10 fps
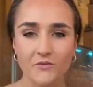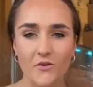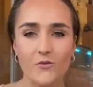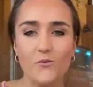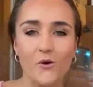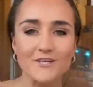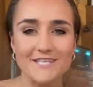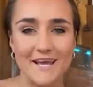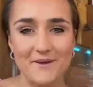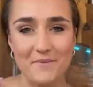The worst
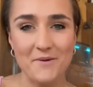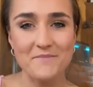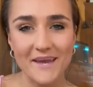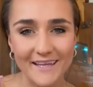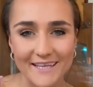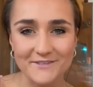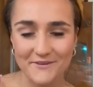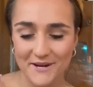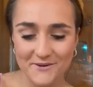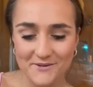thing about making these
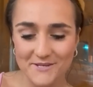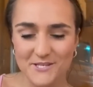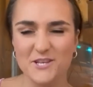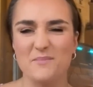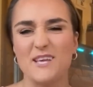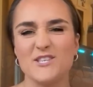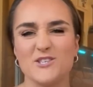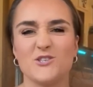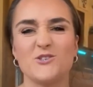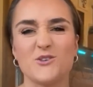videos is you be
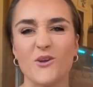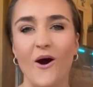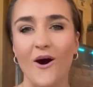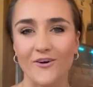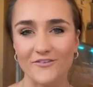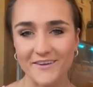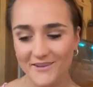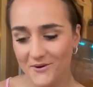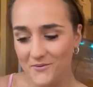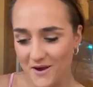starving the
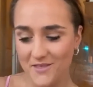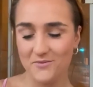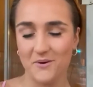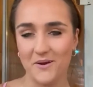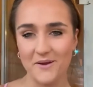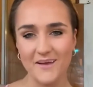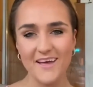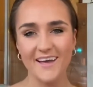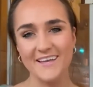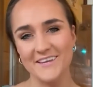whole way through it.
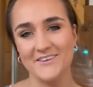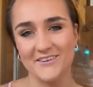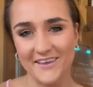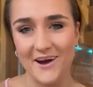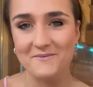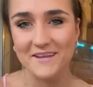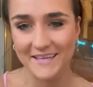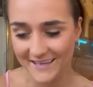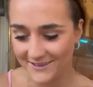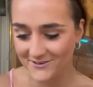And you just can't wait to
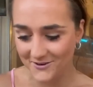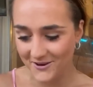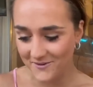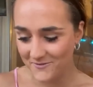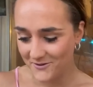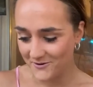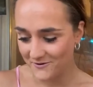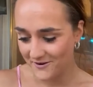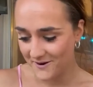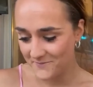get stuck in when they're
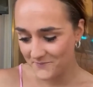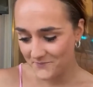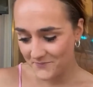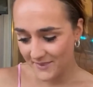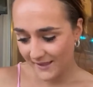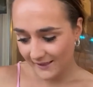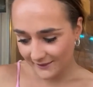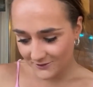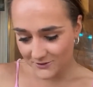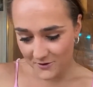over.
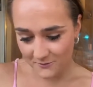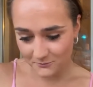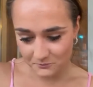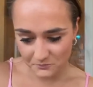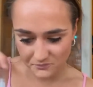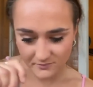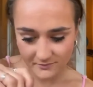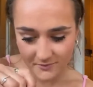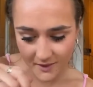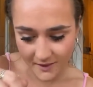So,
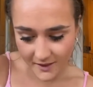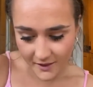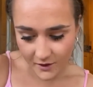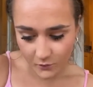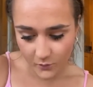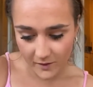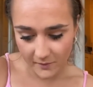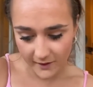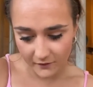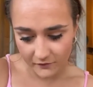wee
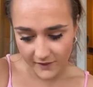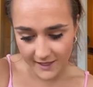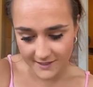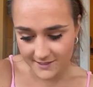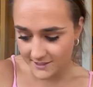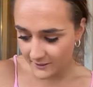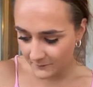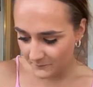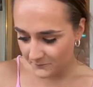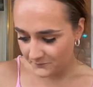bit of this,
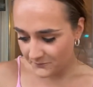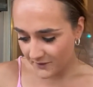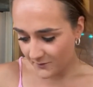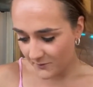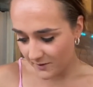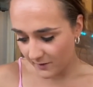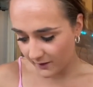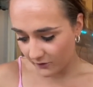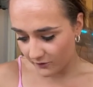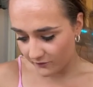wee bit
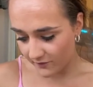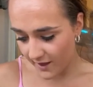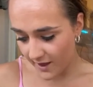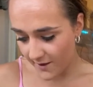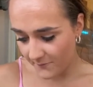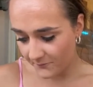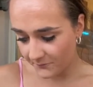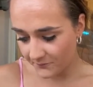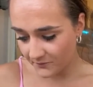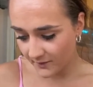of that,
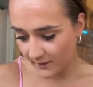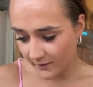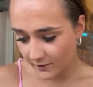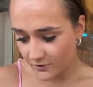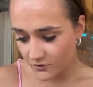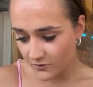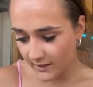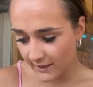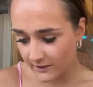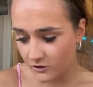straight
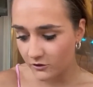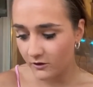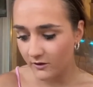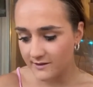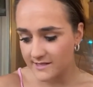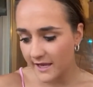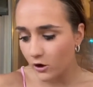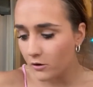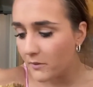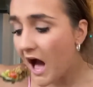into the
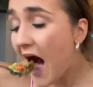gob.